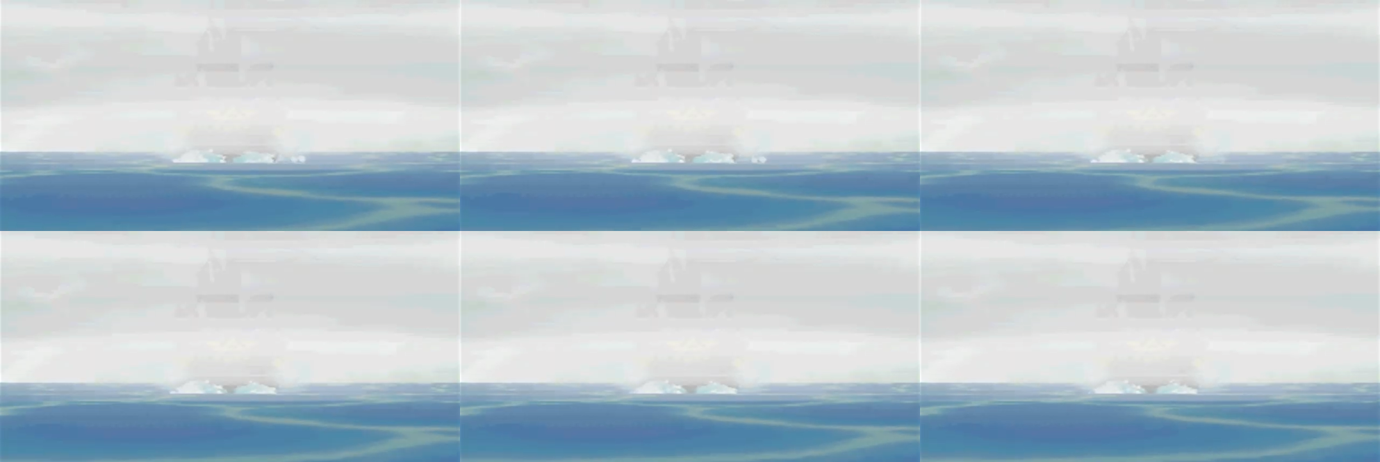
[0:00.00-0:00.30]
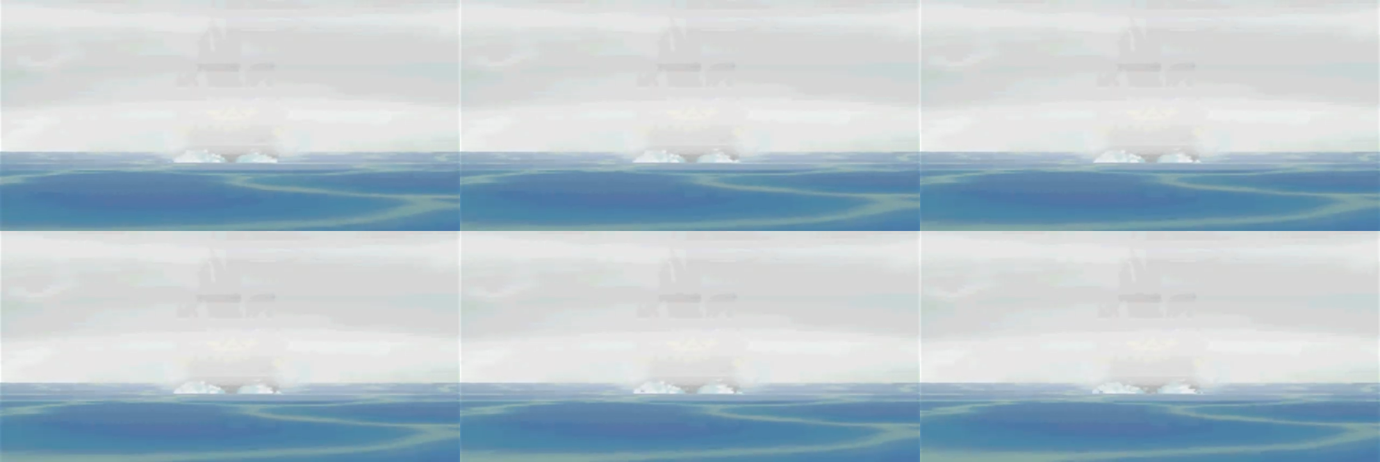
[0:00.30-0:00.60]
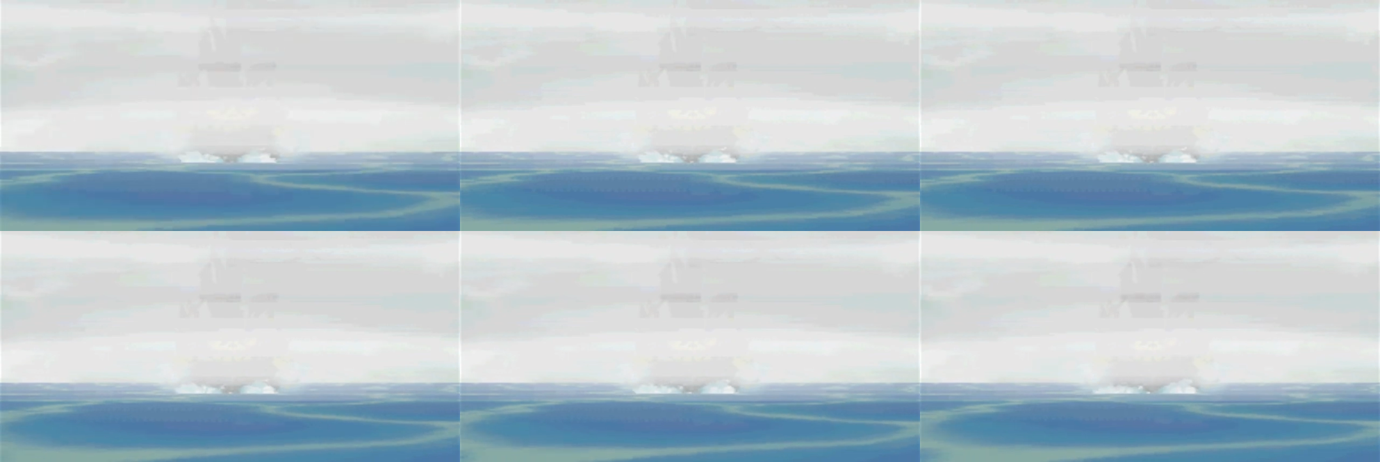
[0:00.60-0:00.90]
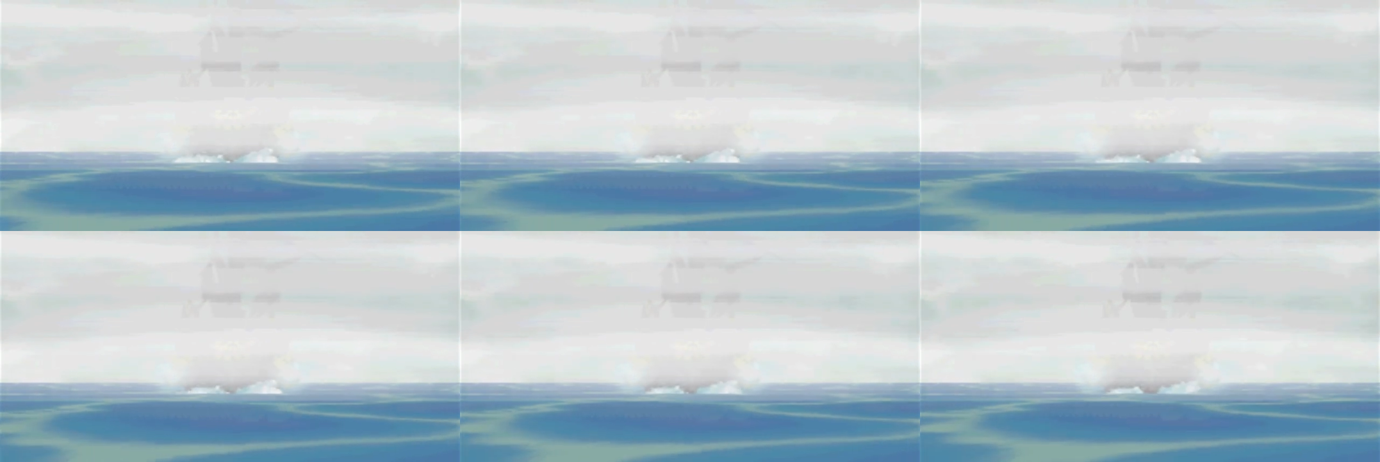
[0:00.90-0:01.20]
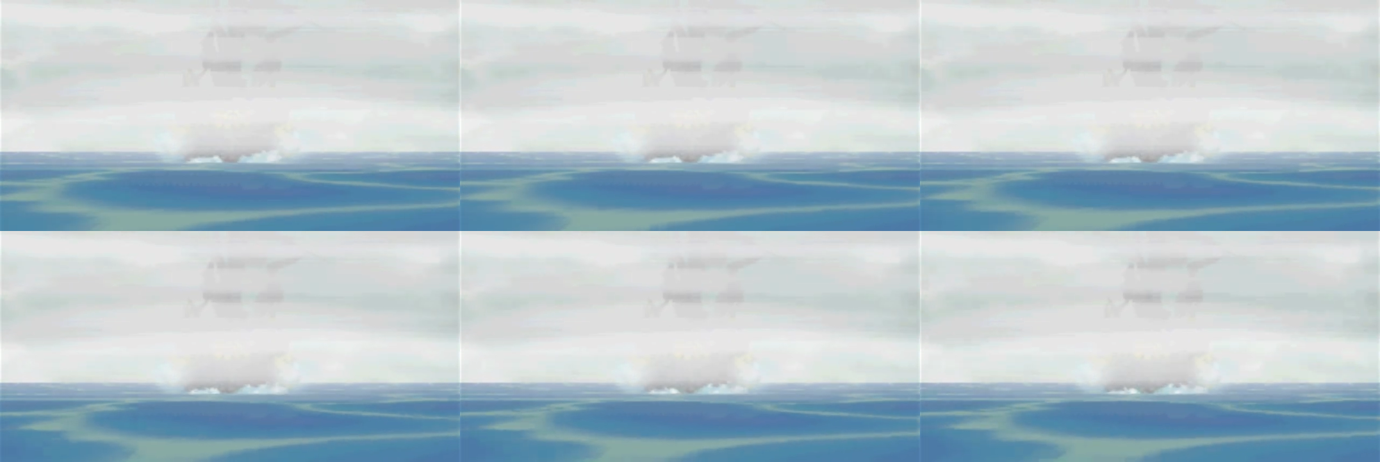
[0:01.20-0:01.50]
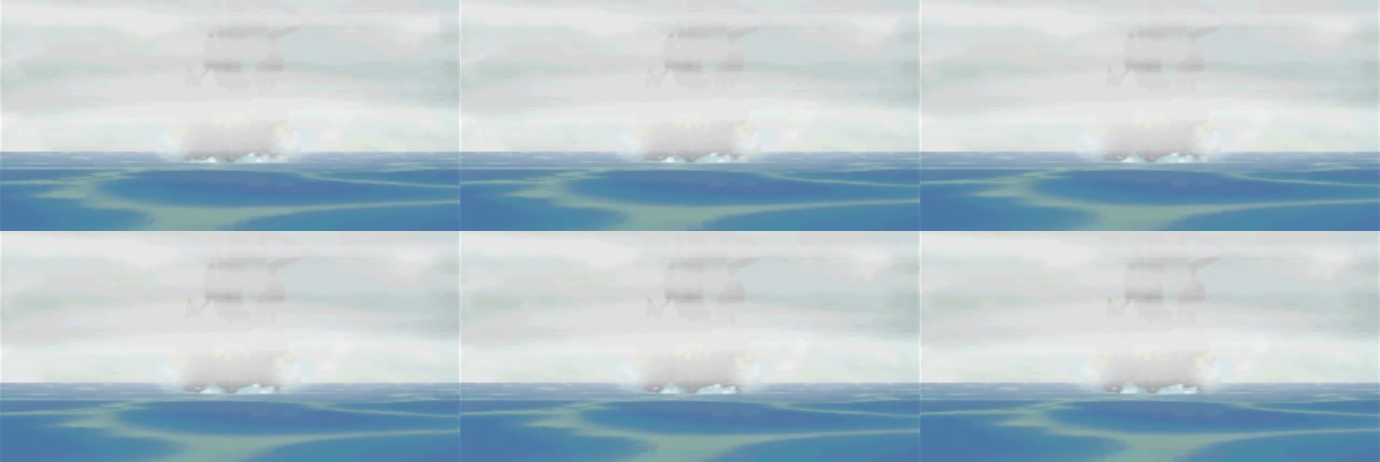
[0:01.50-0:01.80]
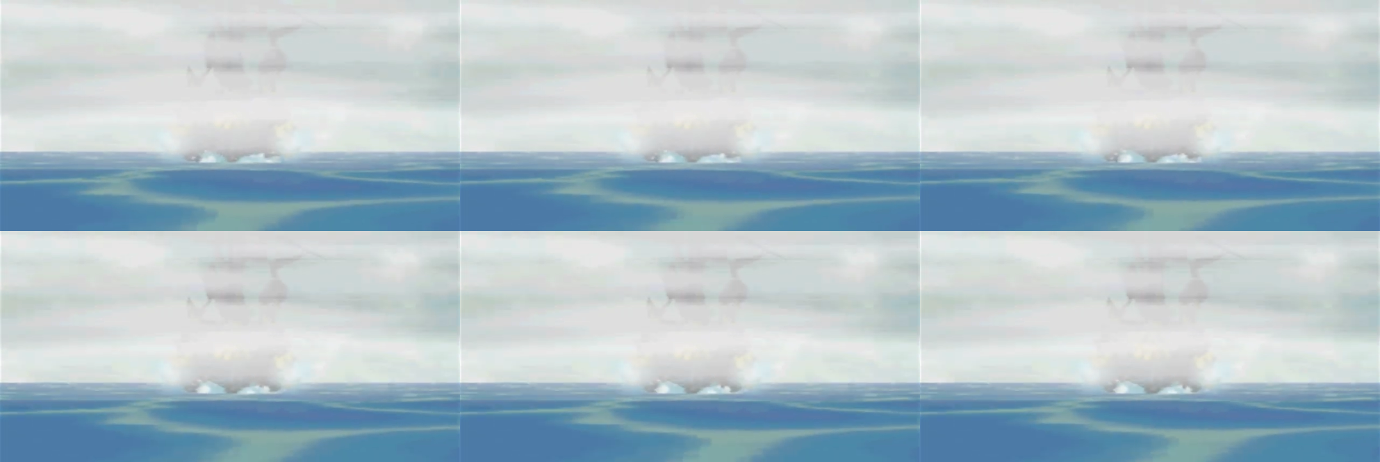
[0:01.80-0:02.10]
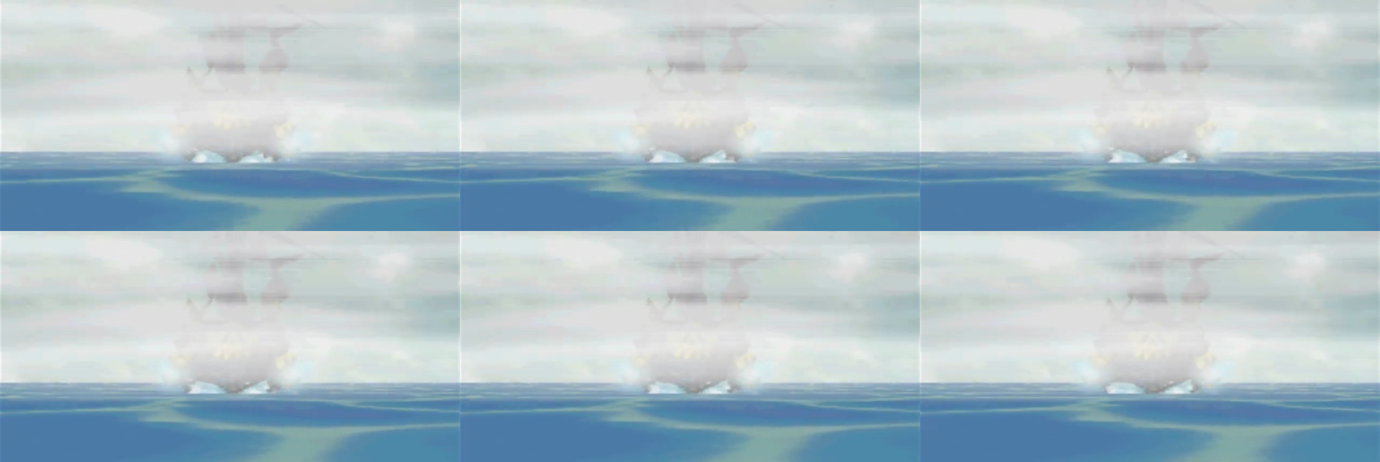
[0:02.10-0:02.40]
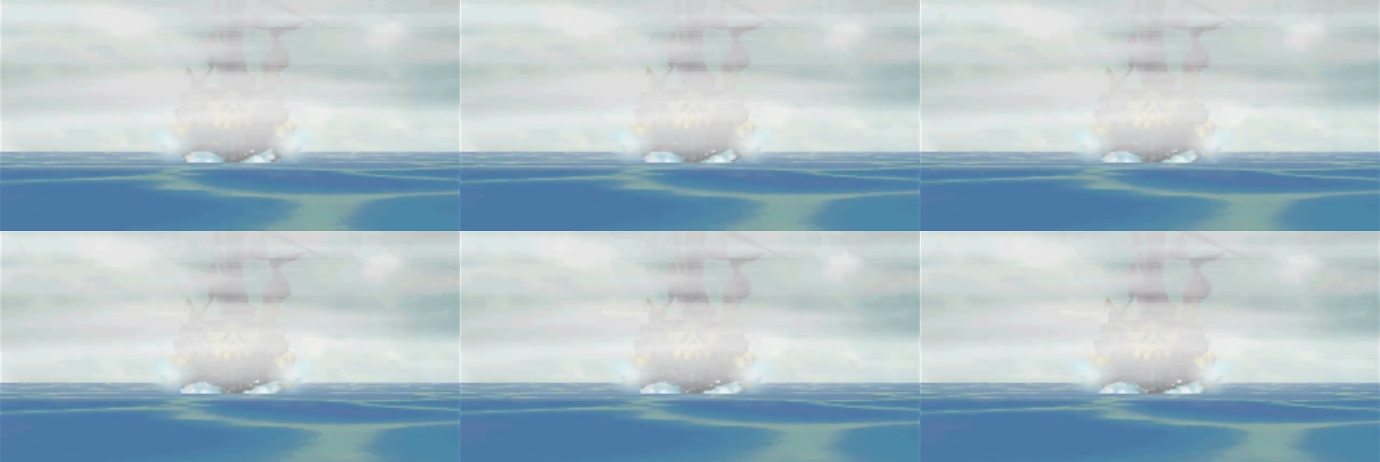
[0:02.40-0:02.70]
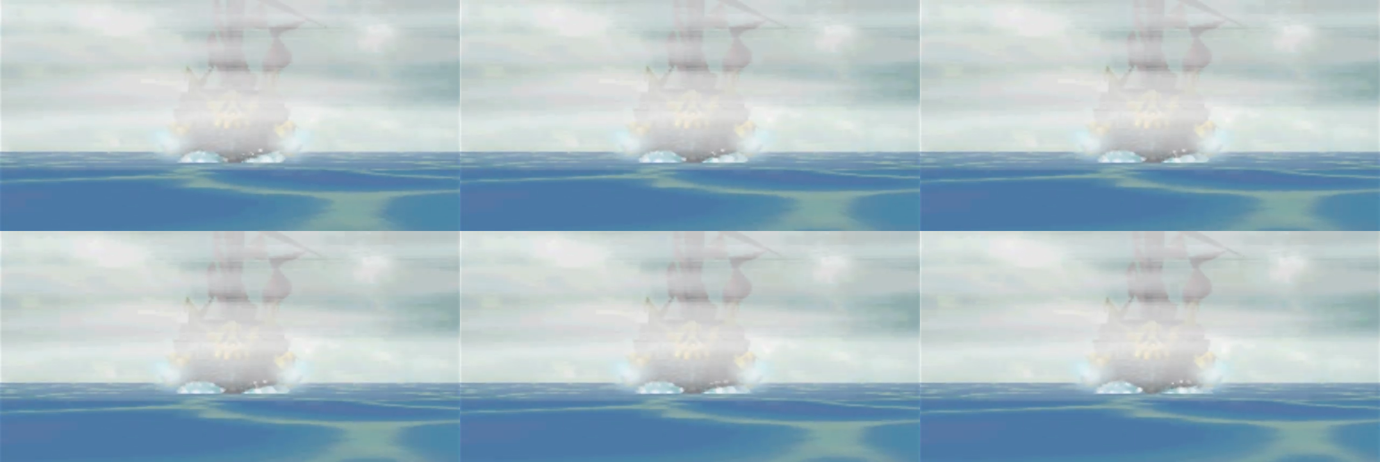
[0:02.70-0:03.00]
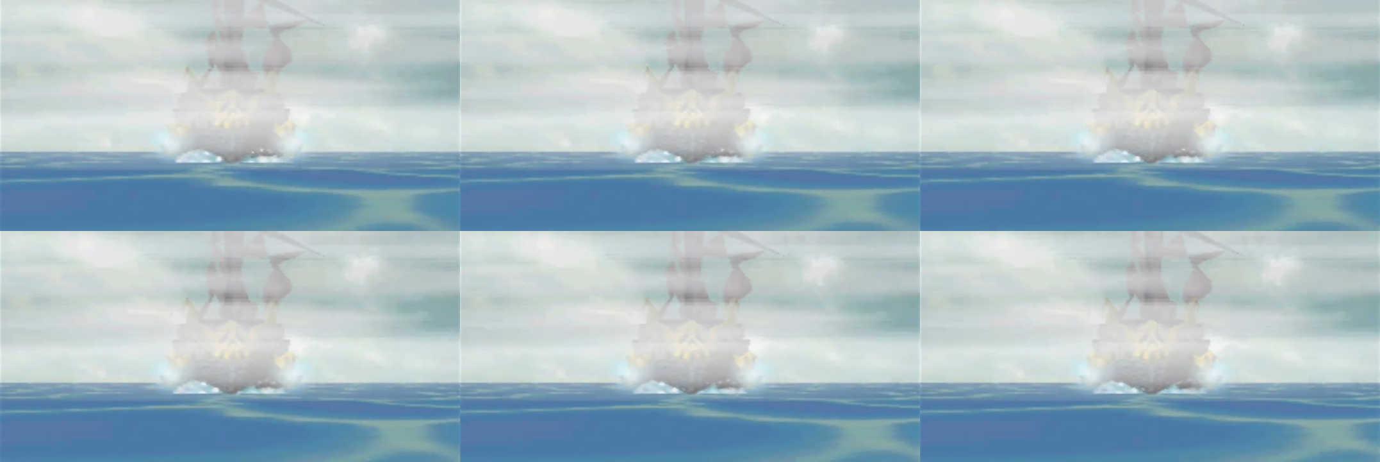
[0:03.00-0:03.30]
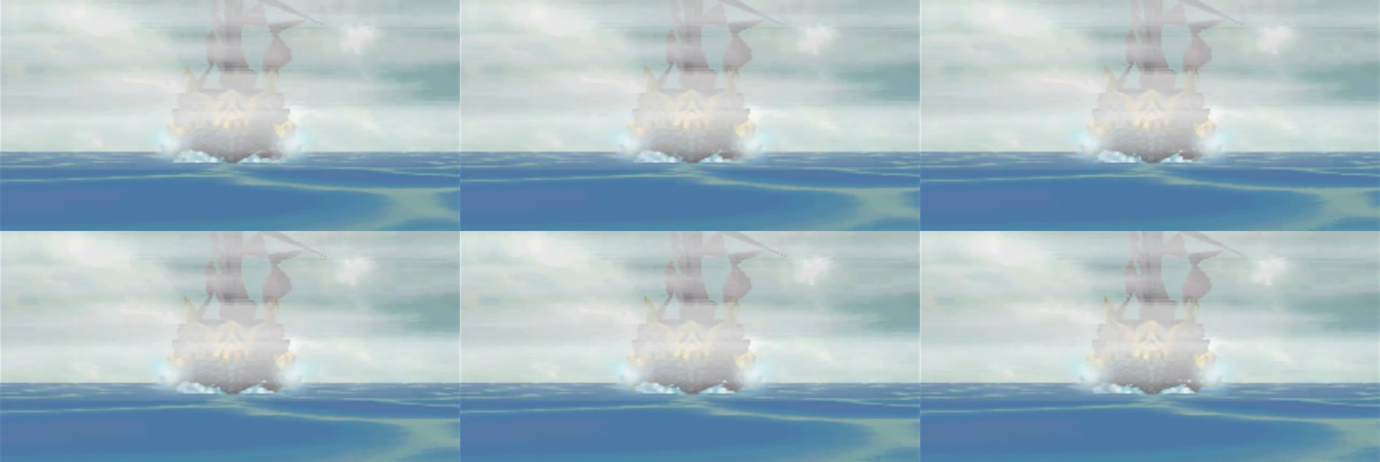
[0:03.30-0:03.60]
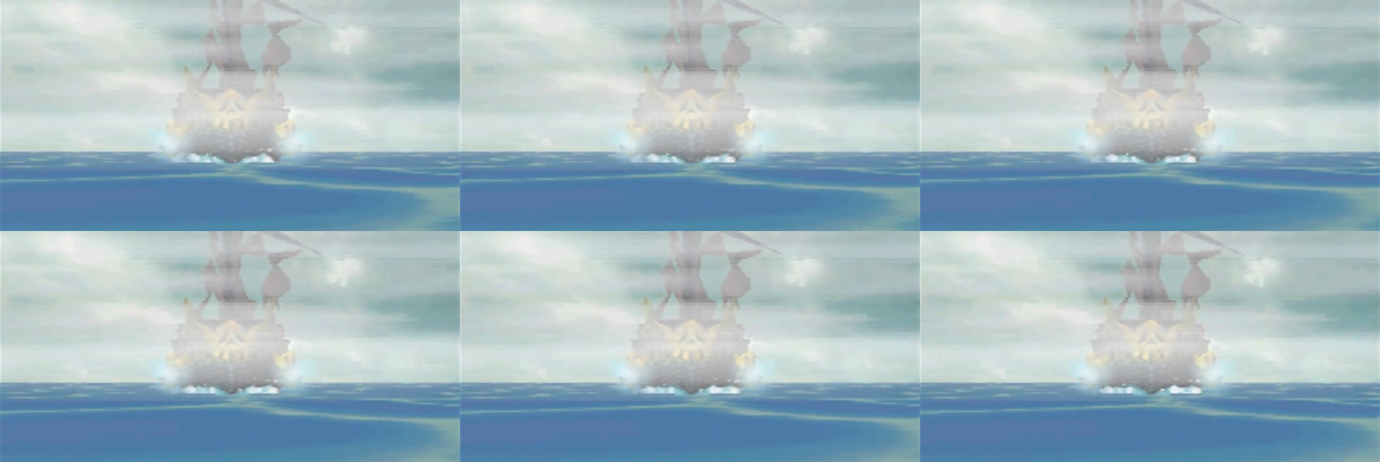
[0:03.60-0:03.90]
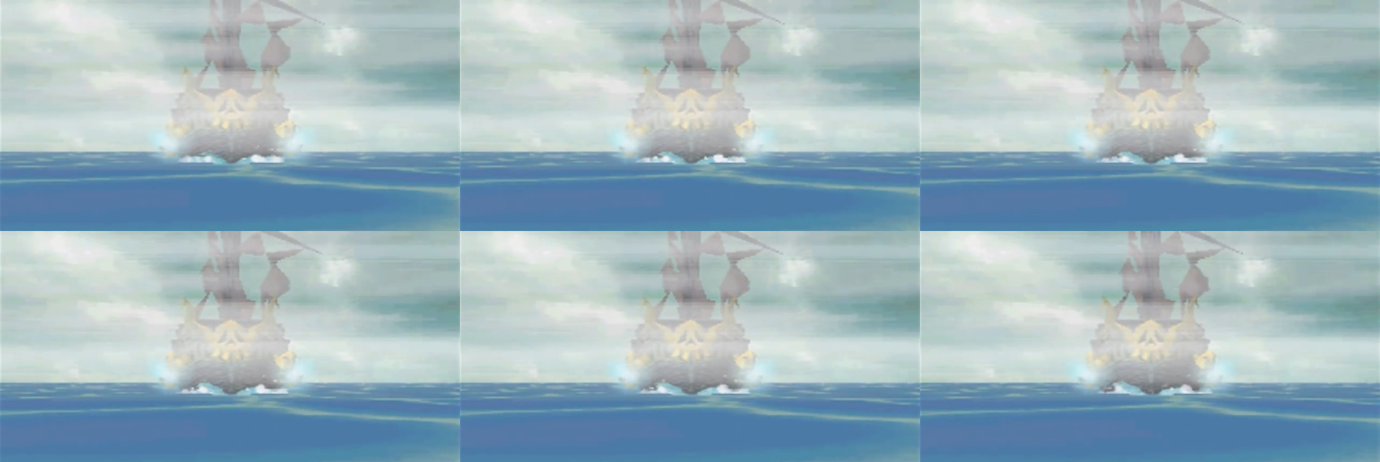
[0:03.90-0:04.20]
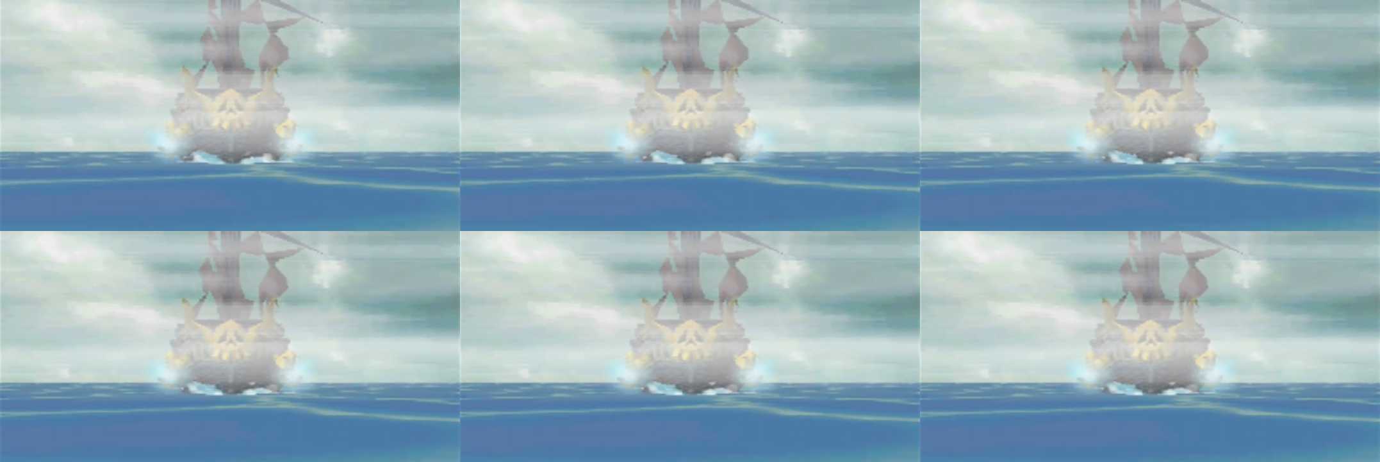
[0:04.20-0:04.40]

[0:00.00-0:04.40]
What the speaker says: [unreadable: no face in view]